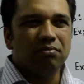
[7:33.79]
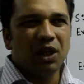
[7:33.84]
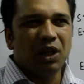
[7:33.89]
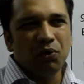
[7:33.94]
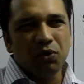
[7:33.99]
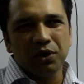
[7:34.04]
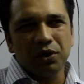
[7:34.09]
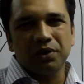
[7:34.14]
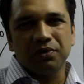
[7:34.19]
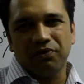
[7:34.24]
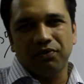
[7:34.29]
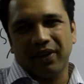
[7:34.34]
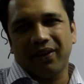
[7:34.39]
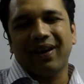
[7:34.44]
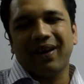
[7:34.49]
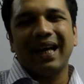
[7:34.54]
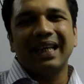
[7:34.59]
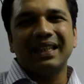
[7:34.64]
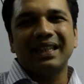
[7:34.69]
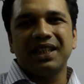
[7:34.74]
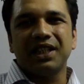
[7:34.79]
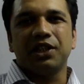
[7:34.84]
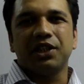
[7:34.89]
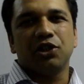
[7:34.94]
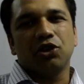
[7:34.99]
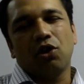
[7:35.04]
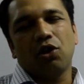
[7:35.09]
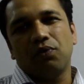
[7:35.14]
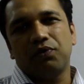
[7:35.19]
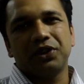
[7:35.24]
use
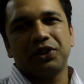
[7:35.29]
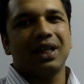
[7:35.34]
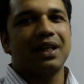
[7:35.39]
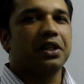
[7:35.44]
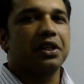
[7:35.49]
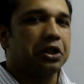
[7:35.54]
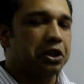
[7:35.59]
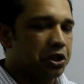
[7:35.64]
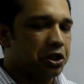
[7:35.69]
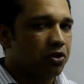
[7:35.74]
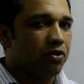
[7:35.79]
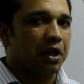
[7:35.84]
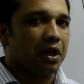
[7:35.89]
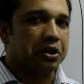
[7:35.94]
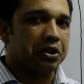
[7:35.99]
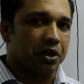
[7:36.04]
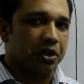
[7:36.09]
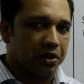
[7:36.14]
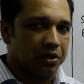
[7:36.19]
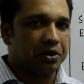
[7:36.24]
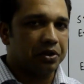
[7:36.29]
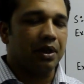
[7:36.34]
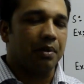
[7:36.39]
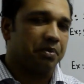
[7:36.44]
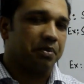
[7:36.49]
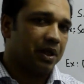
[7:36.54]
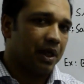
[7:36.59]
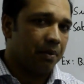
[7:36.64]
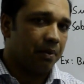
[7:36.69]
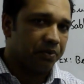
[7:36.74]
variety of sentence structures
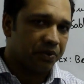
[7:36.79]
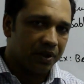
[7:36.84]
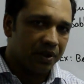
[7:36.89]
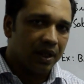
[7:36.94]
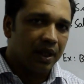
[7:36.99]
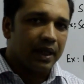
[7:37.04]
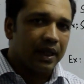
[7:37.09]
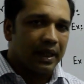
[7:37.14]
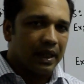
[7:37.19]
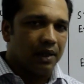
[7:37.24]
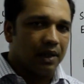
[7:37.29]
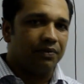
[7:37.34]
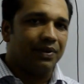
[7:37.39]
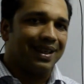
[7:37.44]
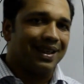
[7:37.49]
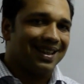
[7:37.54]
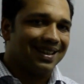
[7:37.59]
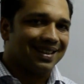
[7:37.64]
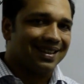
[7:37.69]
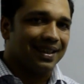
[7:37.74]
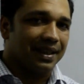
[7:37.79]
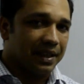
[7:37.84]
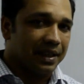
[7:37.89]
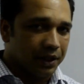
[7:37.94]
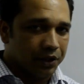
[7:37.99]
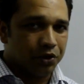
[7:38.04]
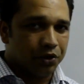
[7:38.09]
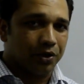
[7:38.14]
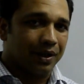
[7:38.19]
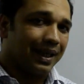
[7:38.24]
sometimes if it is
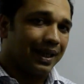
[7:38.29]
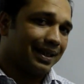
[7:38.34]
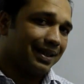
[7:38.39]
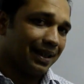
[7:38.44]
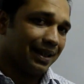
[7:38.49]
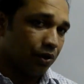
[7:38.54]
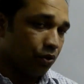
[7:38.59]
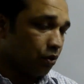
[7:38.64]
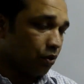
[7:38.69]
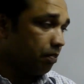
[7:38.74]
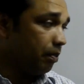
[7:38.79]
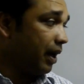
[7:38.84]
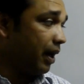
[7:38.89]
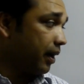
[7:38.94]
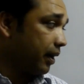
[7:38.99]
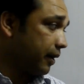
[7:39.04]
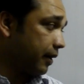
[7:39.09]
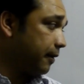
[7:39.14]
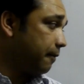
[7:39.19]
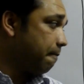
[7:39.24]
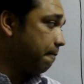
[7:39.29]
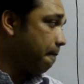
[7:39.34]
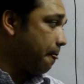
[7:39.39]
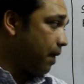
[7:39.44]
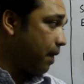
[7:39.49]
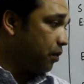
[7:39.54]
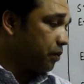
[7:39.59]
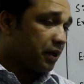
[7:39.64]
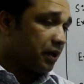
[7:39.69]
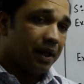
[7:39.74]
needed to get a good mark.
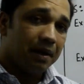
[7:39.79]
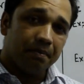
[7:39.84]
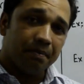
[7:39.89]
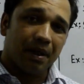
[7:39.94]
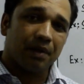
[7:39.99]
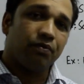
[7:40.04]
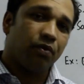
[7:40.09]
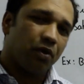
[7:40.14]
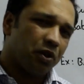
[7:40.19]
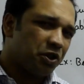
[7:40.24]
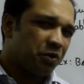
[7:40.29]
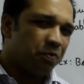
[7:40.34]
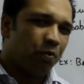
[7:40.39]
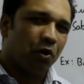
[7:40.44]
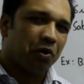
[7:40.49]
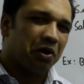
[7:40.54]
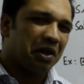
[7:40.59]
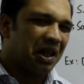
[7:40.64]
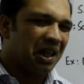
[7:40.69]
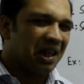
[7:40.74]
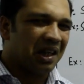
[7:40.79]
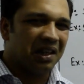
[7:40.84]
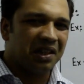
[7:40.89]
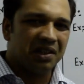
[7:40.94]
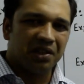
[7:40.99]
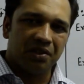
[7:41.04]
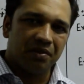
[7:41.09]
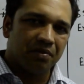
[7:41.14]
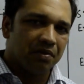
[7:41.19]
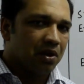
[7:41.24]
Okay, but for spoken
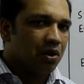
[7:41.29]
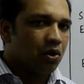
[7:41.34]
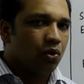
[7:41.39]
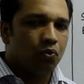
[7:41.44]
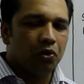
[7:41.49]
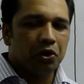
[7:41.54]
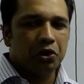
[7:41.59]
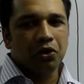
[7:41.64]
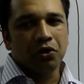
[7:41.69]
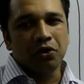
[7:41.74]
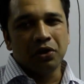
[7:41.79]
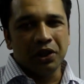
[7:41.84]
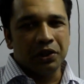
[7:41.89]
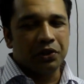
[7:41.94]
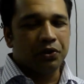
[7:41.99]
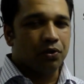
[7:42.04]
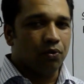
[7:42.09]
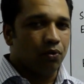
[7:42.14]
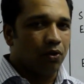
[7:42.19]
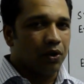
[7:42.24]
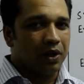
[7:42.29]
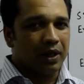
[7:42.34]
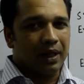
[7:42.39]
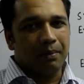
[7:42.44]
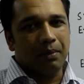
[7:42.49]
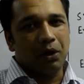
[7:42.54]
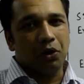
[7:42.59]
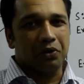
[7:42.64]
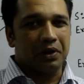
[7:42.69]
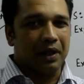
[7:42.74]
English we don't need to worry
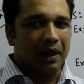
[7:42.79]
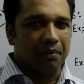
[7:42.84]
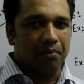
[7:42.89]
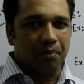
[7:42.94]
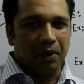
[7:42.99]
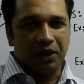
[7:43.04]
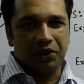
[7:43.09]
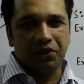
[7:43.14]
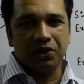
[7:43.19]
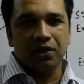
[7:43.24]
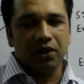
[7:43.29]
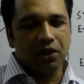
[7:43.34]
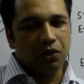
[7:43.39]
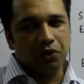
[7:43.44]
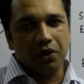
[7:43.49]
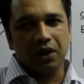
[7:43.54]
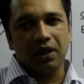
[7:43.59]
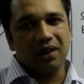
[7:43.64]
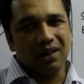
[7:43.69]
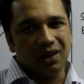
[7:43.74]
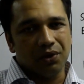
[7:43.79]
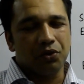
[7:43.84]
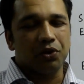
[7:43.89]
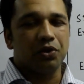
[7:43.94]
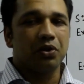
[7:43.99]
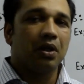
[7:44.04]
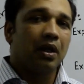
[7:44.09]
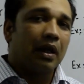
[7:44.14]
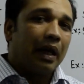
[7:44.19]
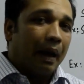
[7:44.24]
about that much. You can
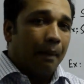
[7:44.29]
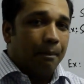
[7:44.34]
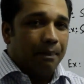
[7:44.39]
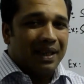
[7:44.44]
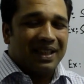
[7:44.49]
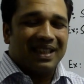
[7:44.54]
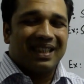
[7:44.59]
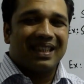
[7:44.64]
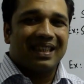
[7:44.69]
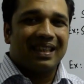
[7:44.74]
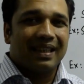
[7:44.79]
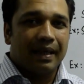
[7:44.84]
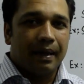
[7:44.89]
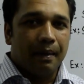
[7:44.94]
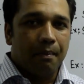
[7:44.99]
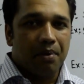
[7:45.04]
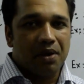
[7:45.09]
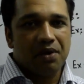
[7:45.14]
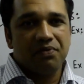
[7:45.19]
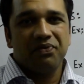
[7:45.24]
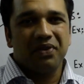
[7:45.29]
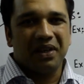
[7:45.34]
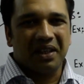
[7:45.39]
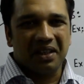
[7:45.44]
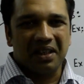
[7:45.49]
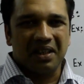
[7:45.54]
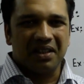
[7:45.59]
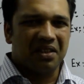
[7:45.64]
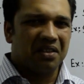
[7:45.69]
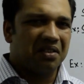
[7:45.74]
use past
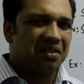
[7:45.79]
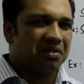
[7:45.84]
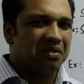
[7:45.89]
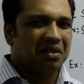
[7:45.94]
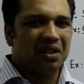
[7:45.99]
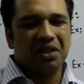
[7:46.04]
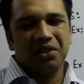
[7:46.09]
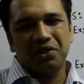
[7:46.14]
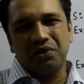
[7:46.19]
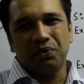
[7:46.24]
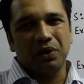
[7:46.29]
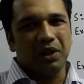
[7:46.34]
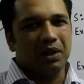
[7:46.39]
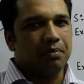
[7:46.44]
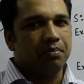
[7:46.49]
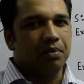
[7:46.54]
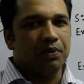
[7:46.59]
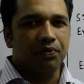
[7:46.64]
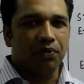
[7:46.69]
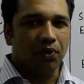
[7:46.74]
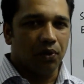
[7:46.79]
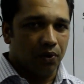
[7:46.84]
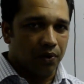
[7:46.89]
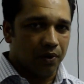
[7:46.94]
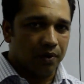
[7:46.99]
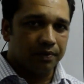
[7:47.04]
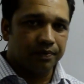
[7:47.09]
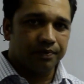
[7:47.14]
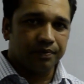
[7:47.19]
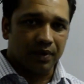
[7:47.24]
perfect tense just with
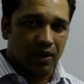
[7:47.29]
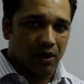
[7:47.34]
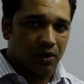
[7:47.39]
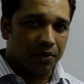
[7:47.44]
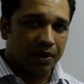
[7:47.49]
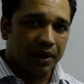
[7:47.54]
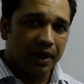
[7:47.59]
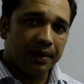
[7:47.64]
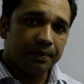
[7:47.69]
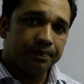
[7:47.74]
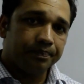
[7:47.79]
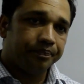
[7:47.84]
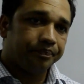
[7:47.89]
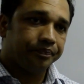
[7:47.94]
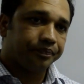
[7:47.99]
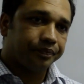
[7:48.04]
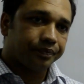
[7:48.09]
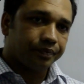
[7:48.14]
before. Okay.